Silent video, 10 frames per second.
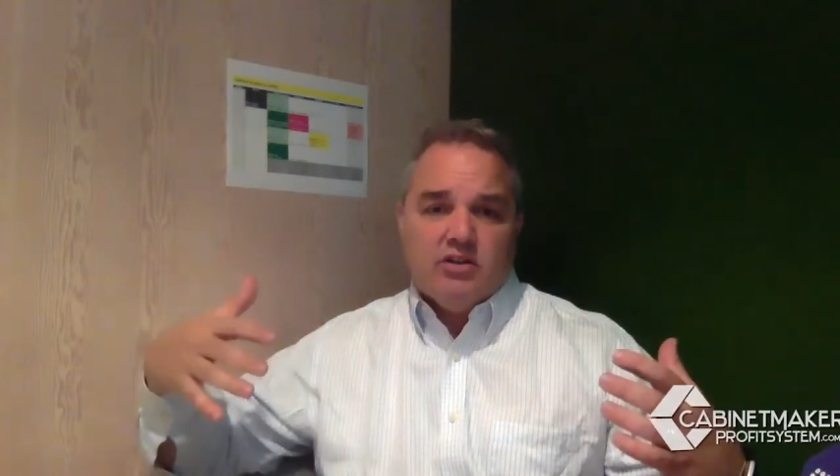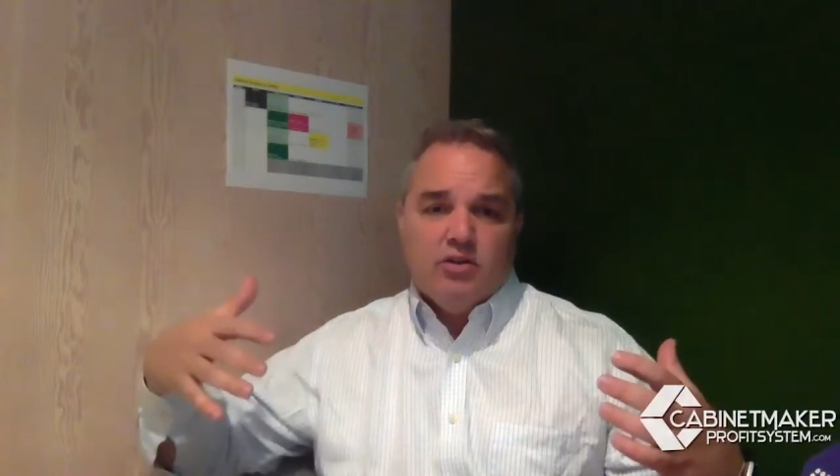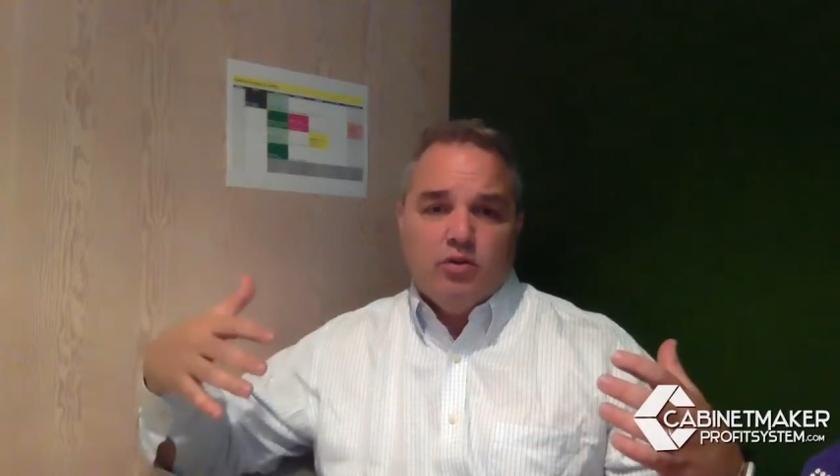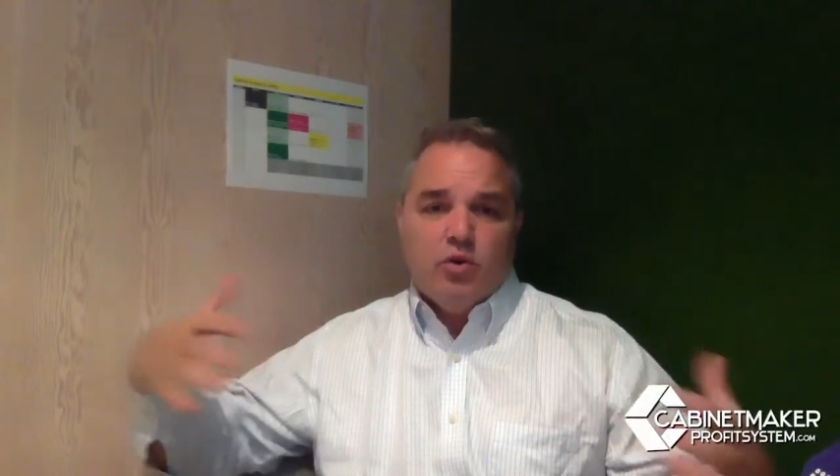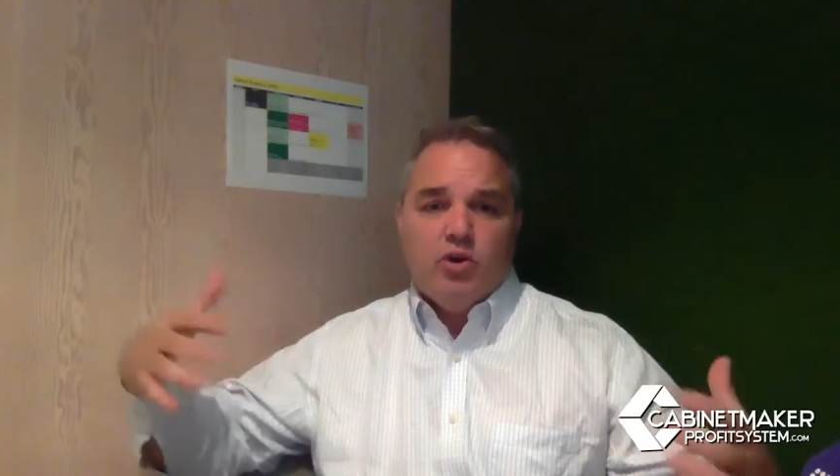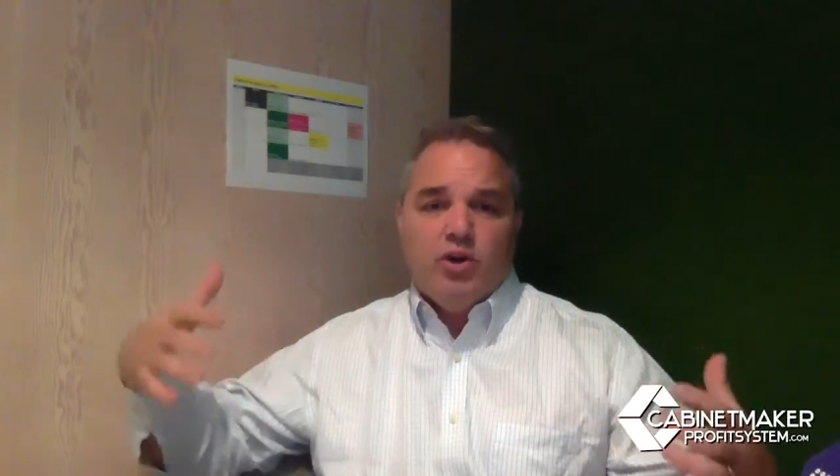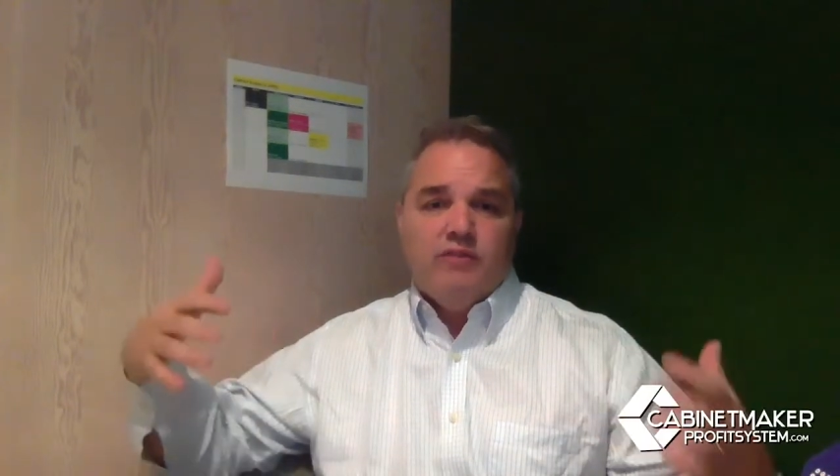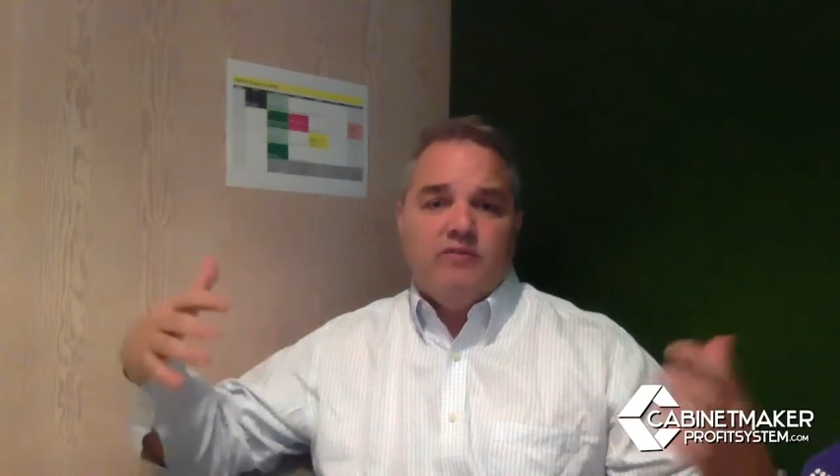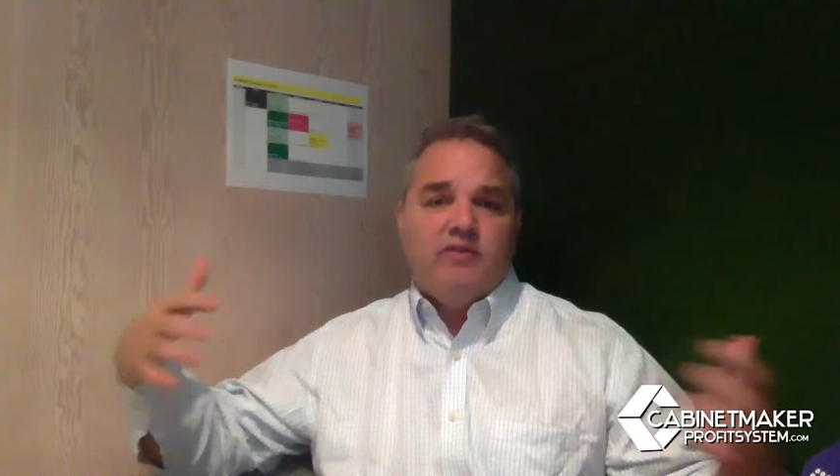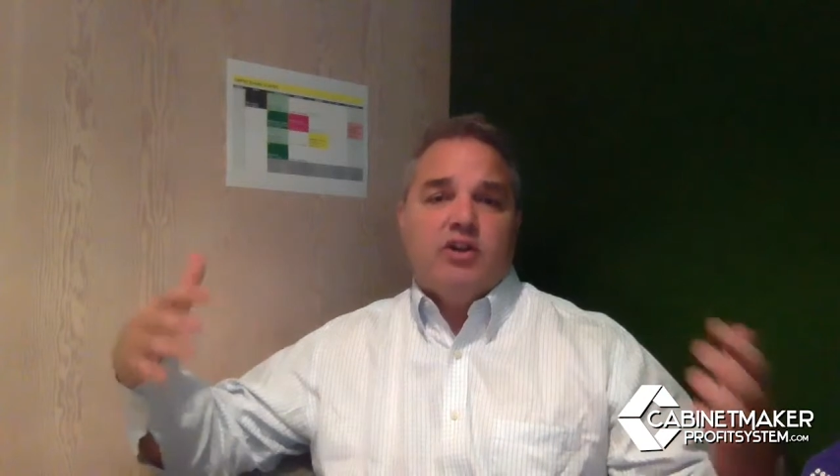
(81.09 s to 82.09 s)
to the world
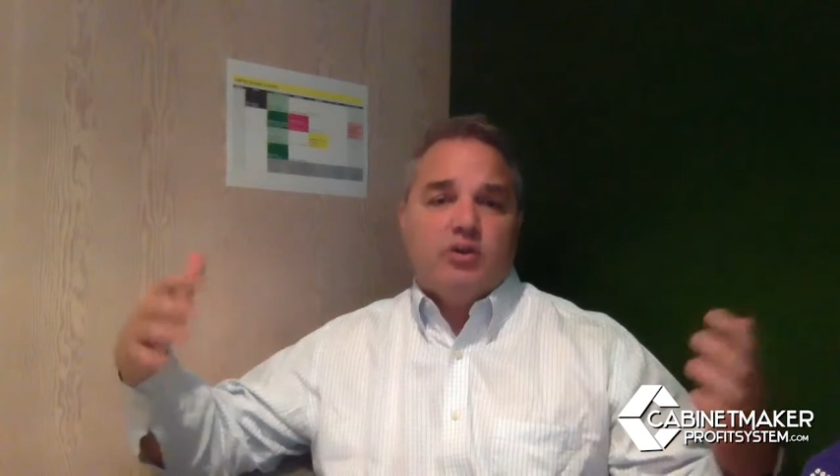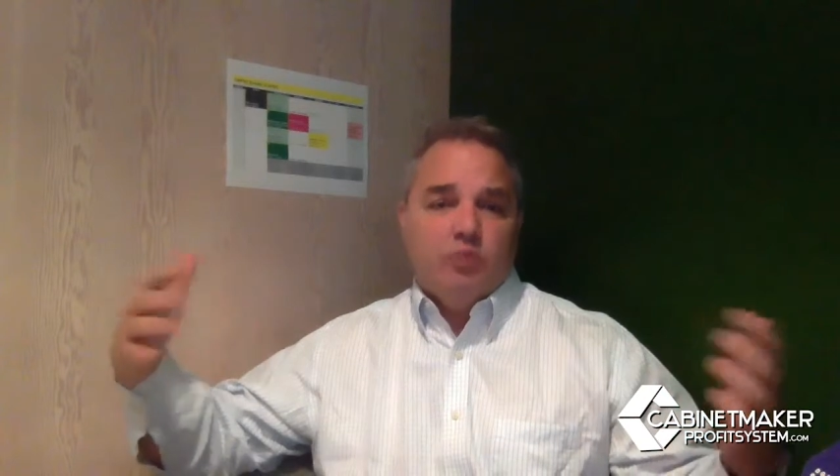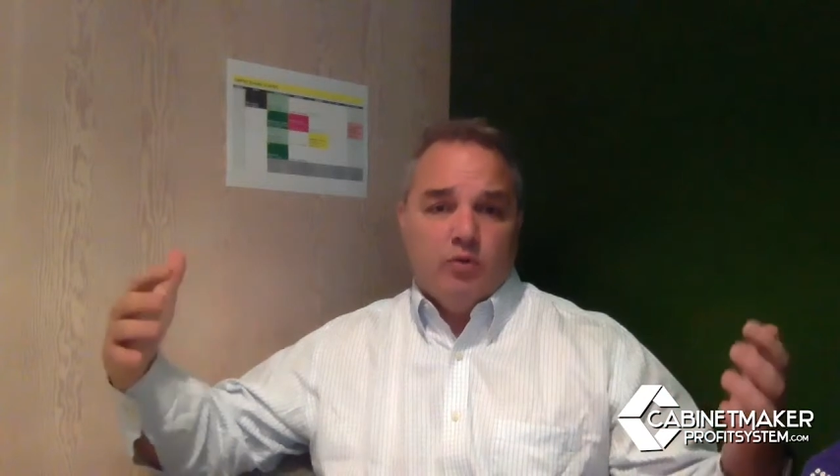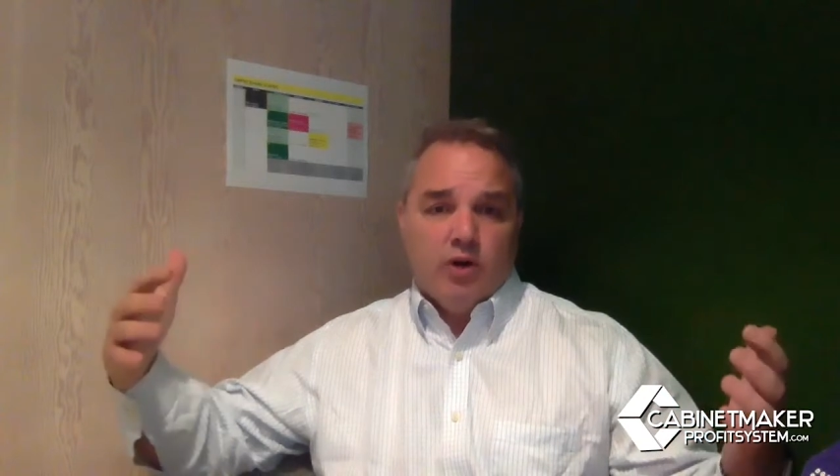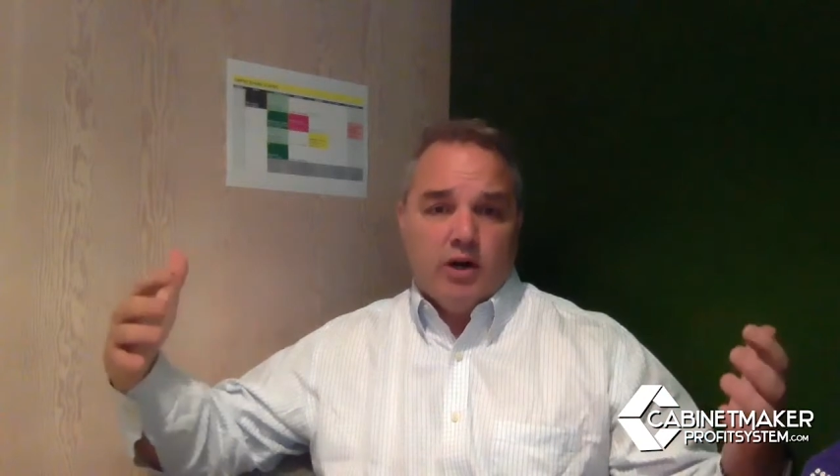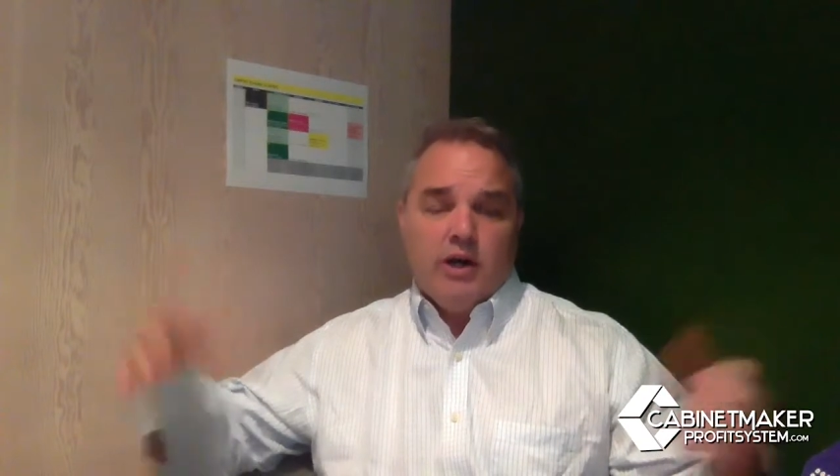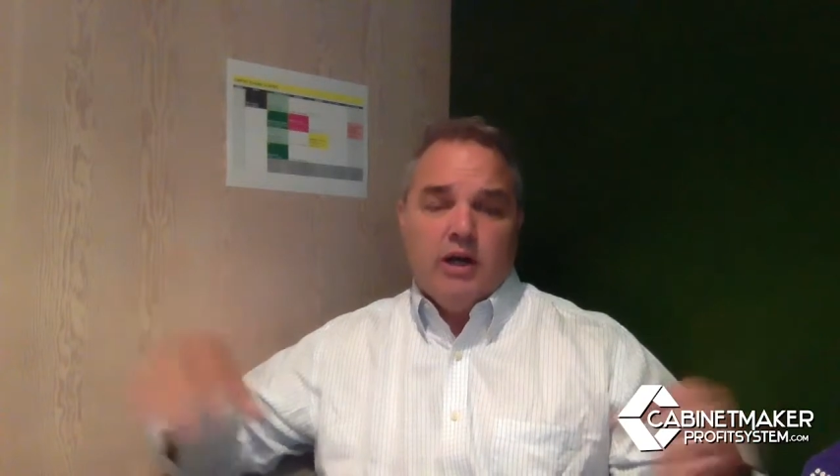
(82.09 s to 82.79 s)
of finished woodwork